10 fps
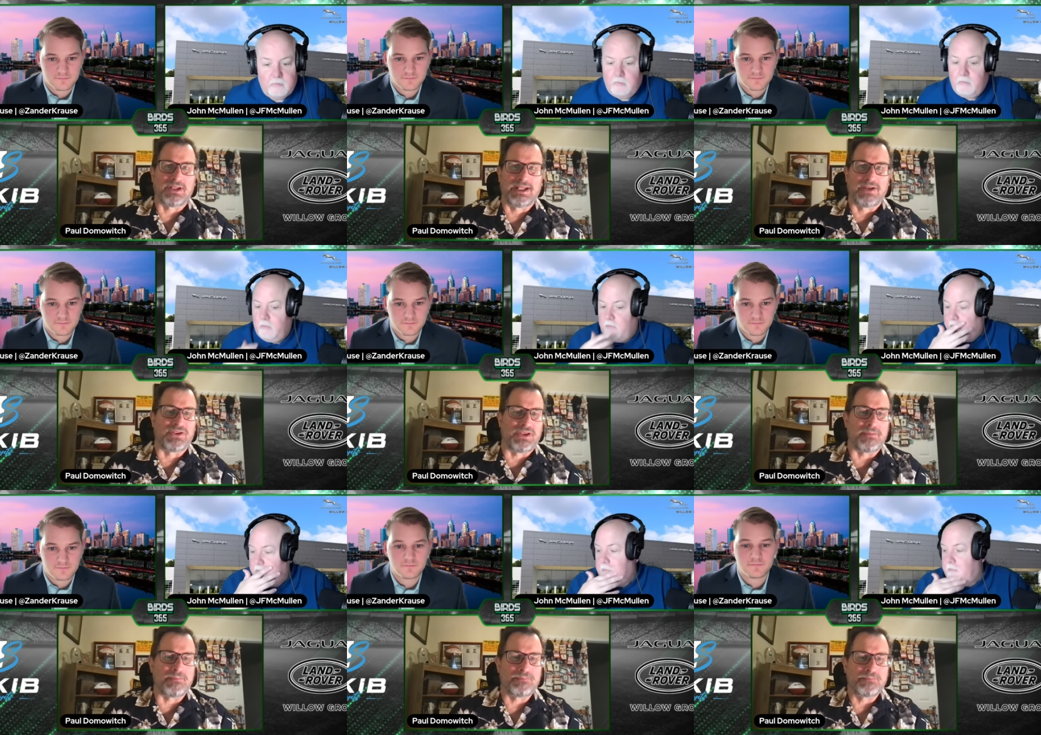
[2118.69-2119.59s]
Speaker 1: given
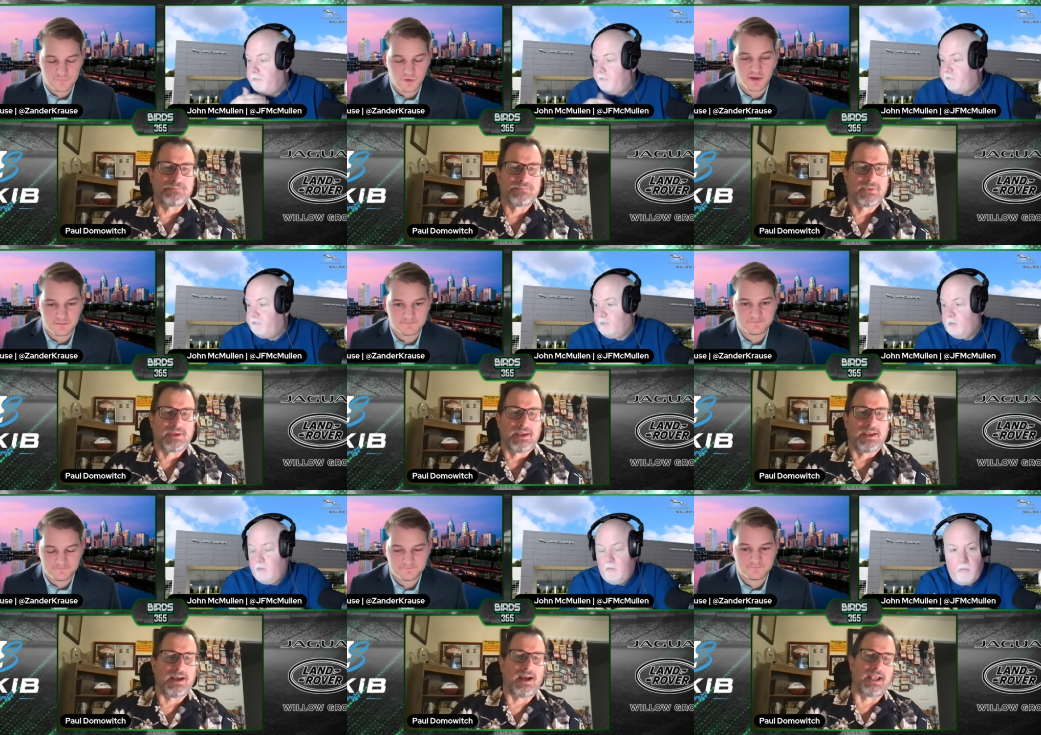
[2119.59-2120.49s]
them. Right.
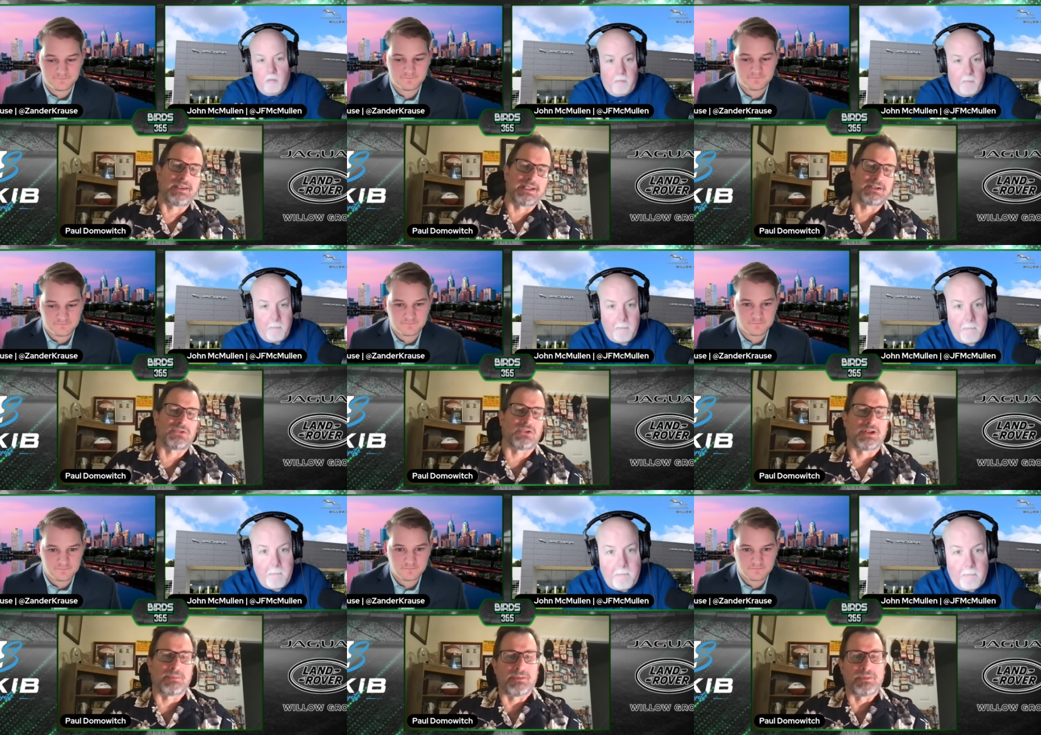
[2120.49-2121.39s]
I think this is
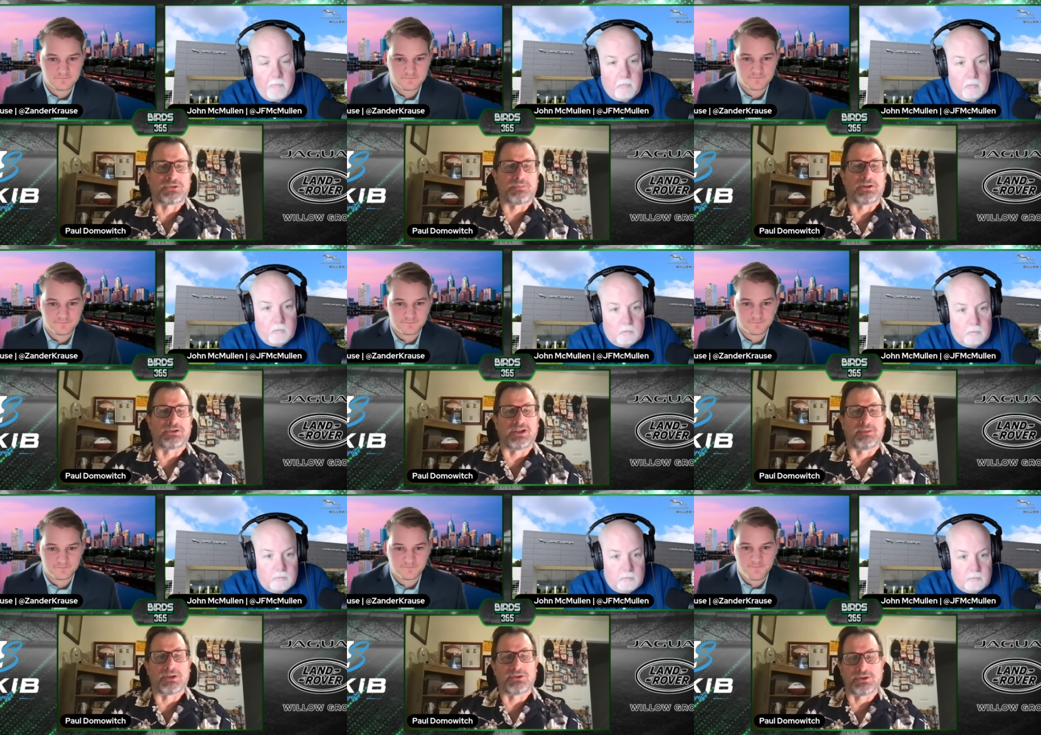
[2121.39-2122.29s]
going to be a much better
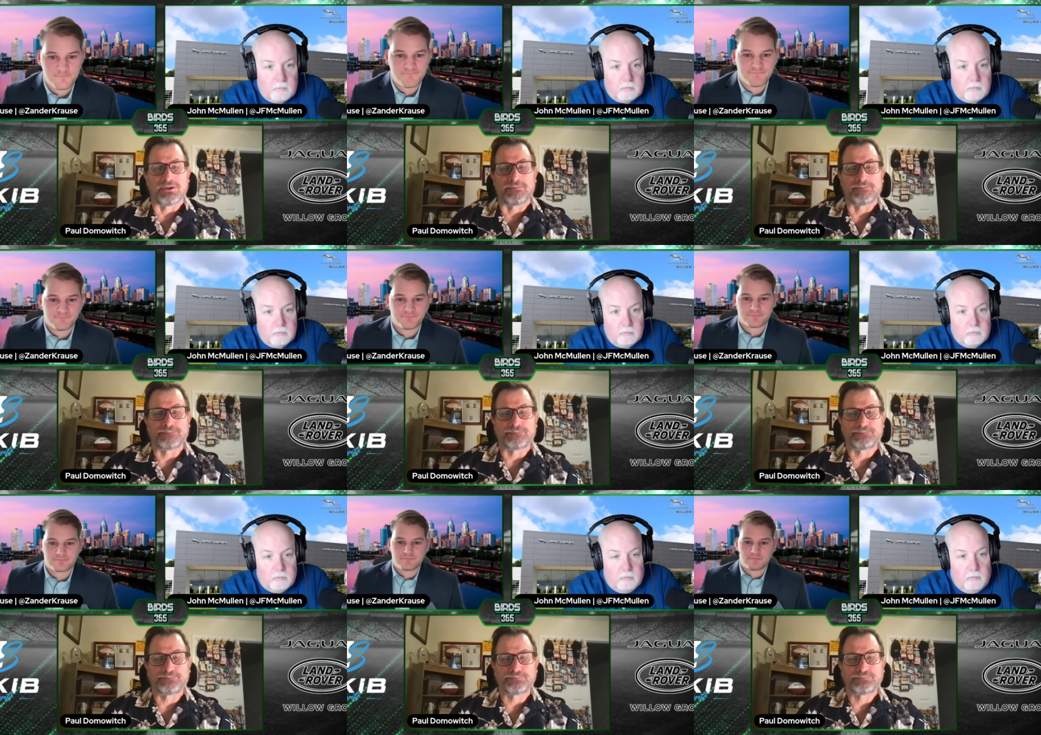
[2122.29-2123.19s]
team this year.
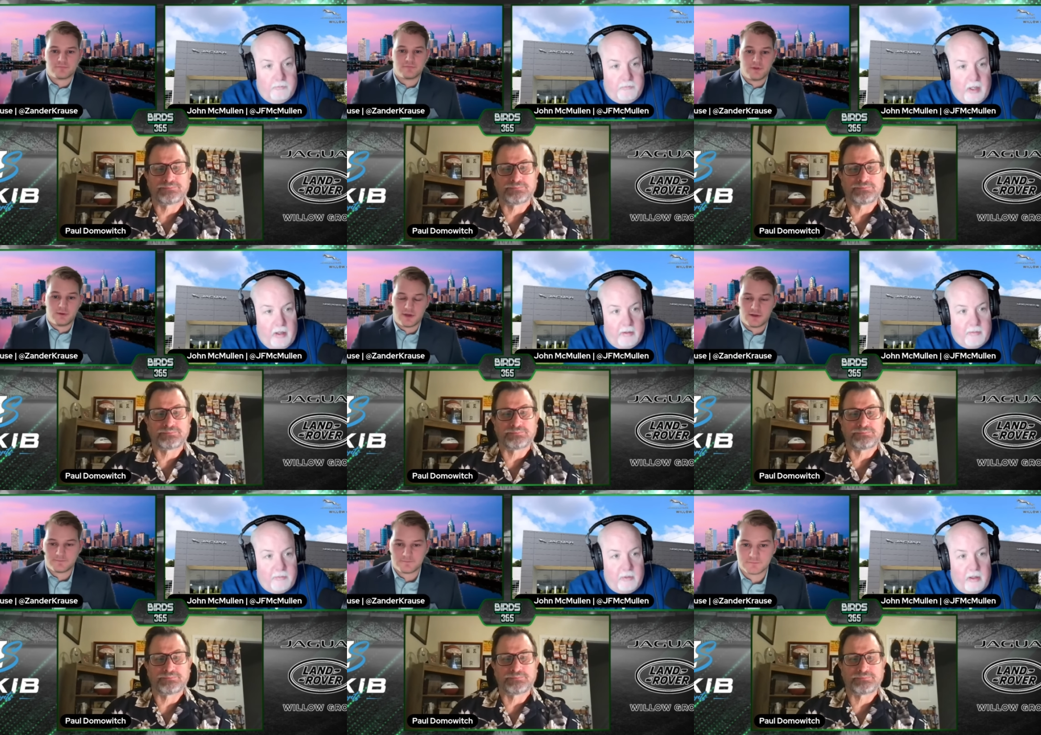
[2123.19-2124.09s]
Yeah,
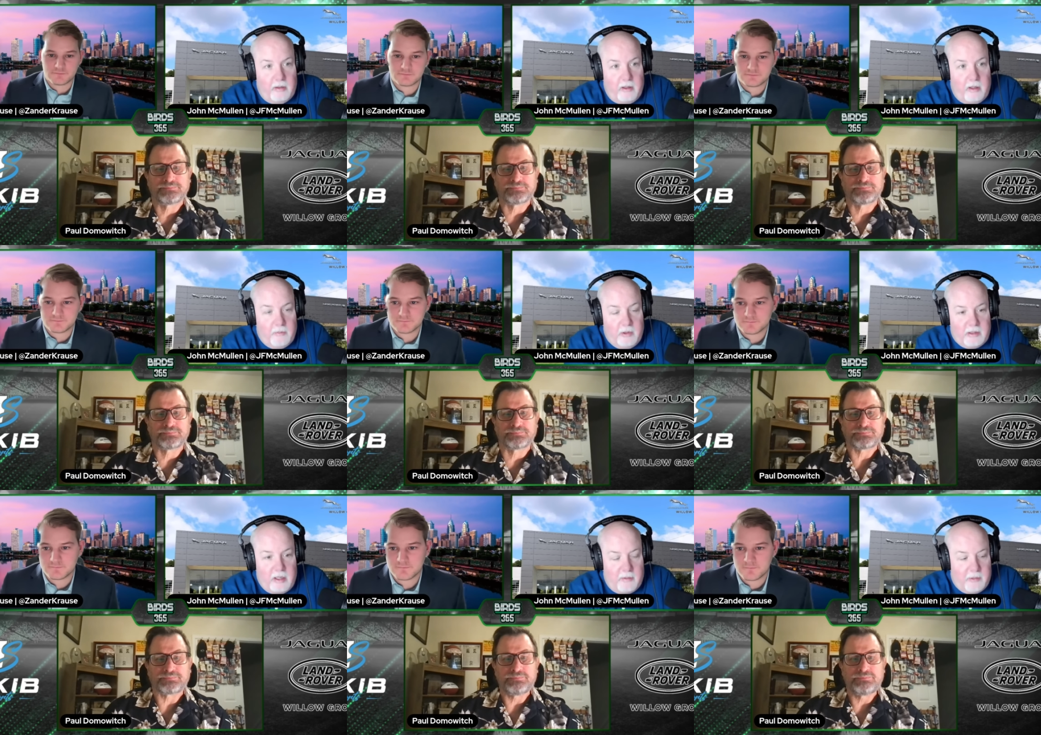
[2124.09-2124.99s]
Speaker 2: uh, I'm with
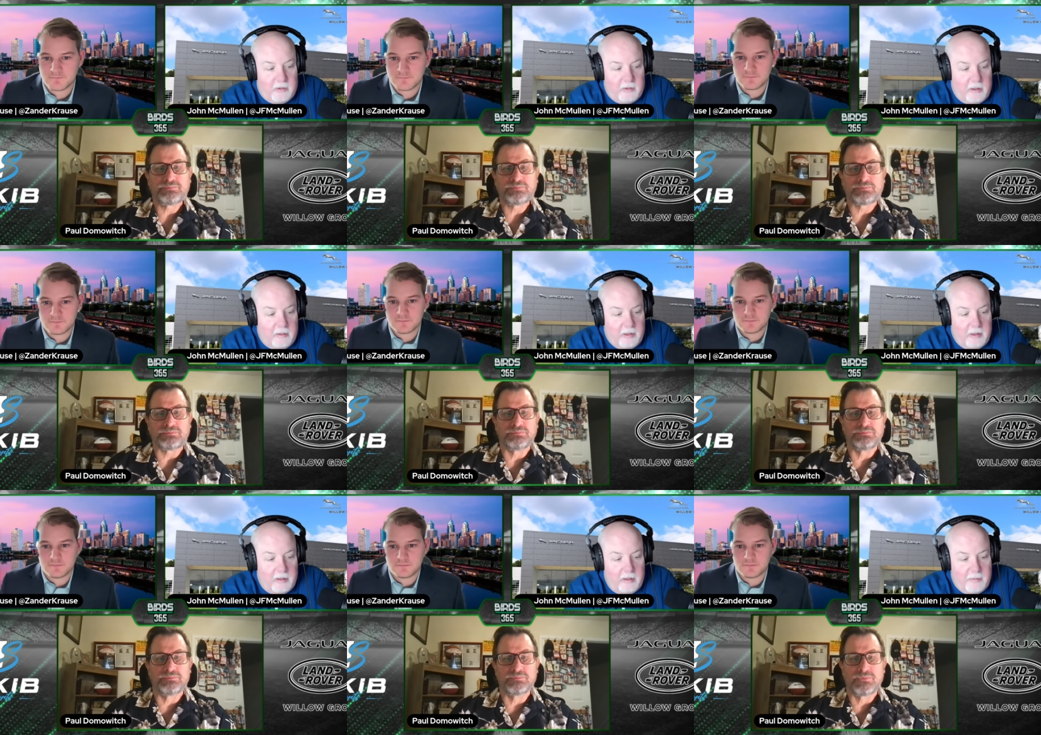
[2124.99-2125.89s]
Domo. I'm
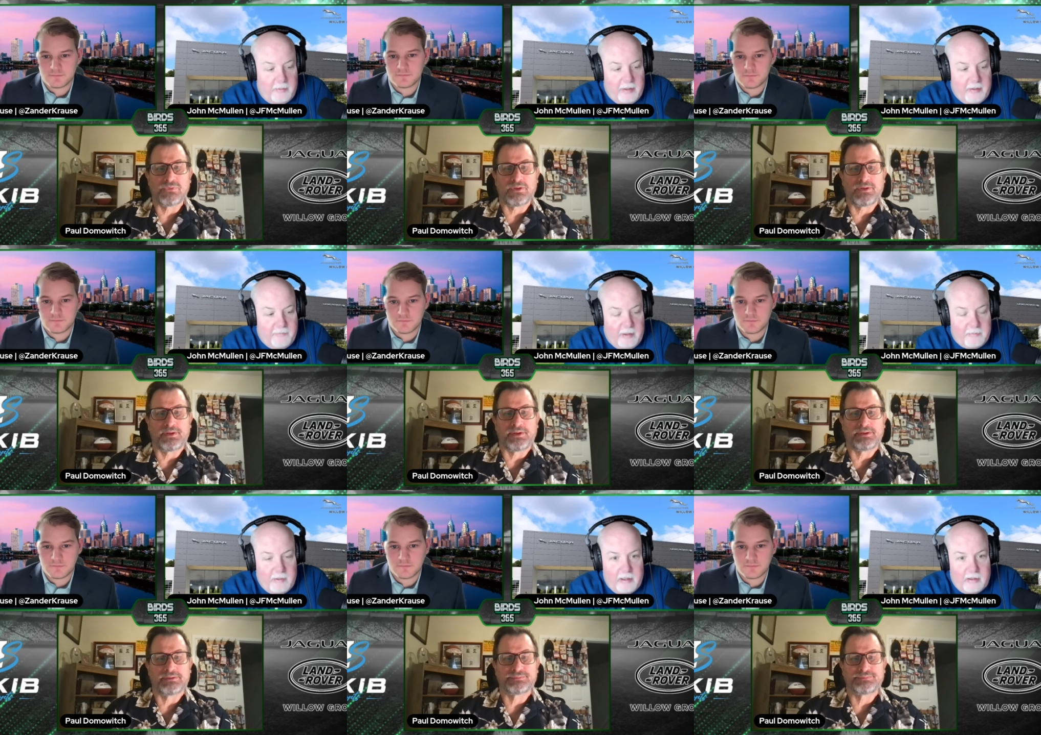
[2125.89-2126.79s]
a I'm a big Vic
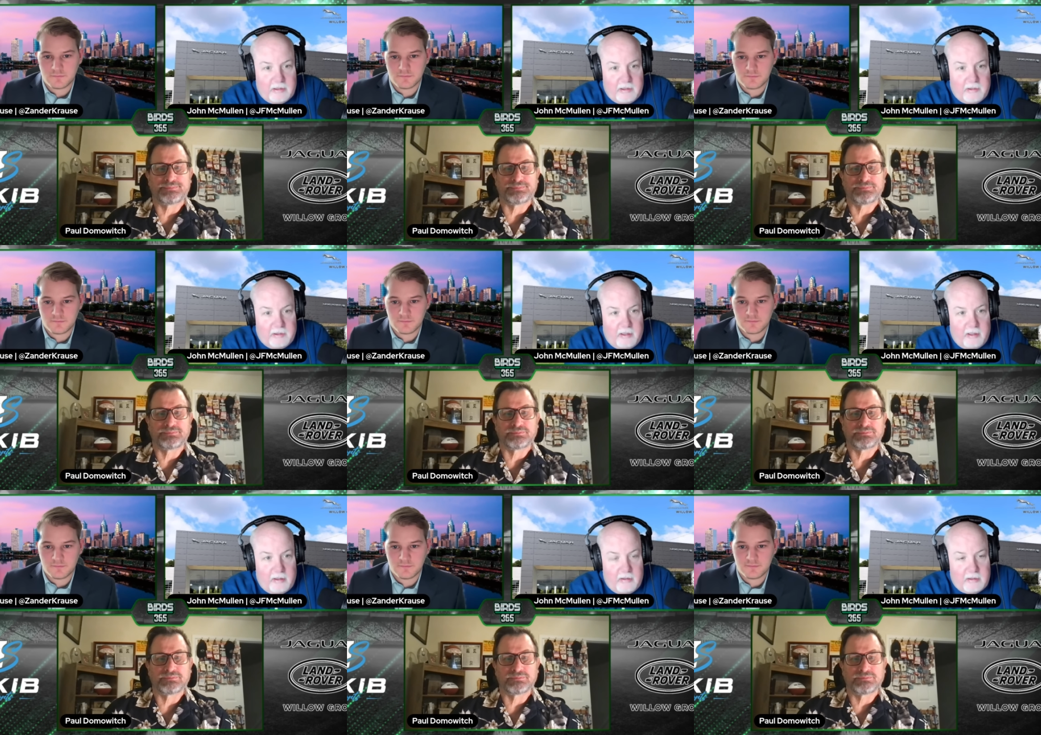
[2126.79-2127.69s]
Fangio
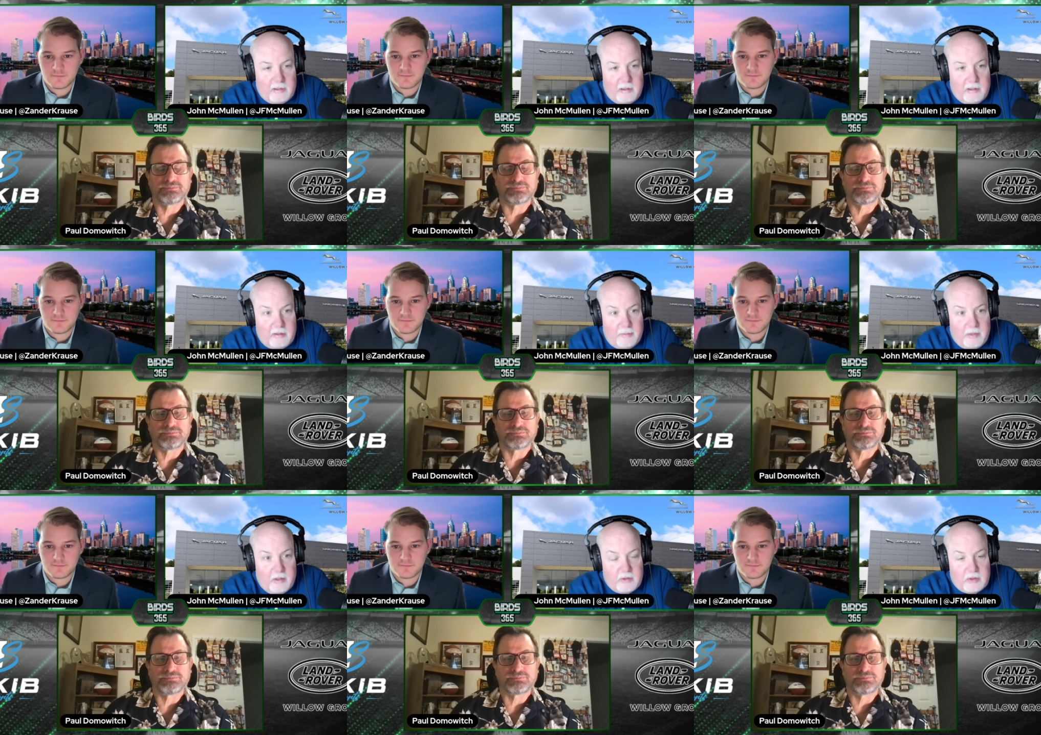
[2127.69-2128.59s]
guy. He's going to get the
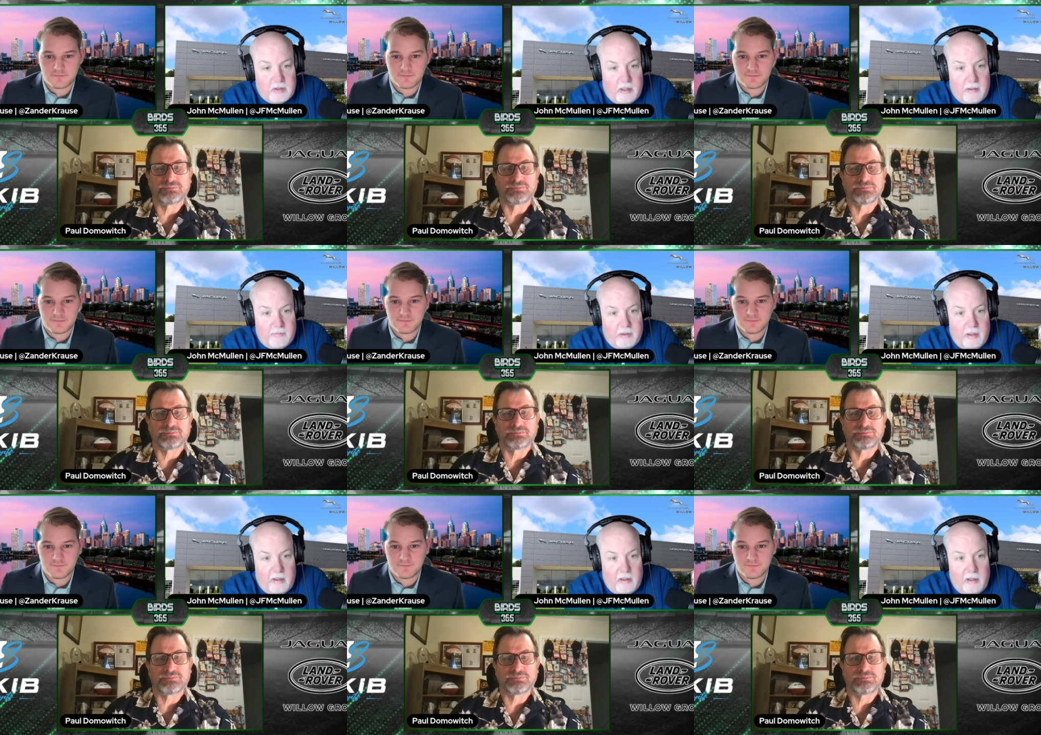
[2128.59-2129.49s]
most out of.
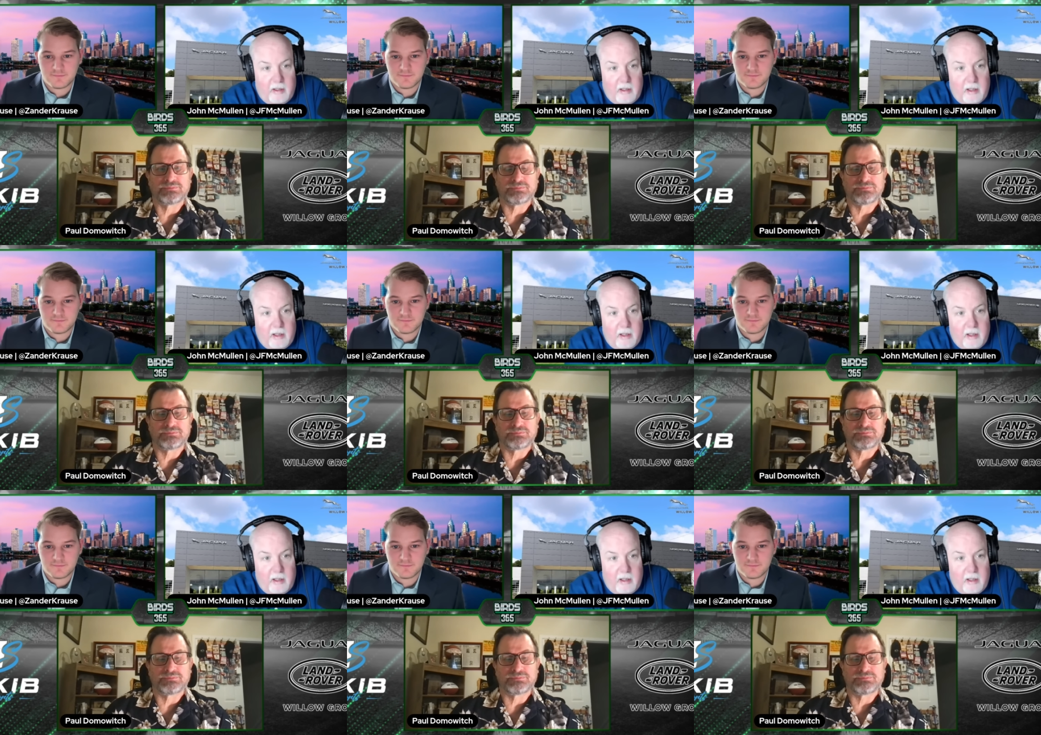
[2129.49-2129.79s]
I, I,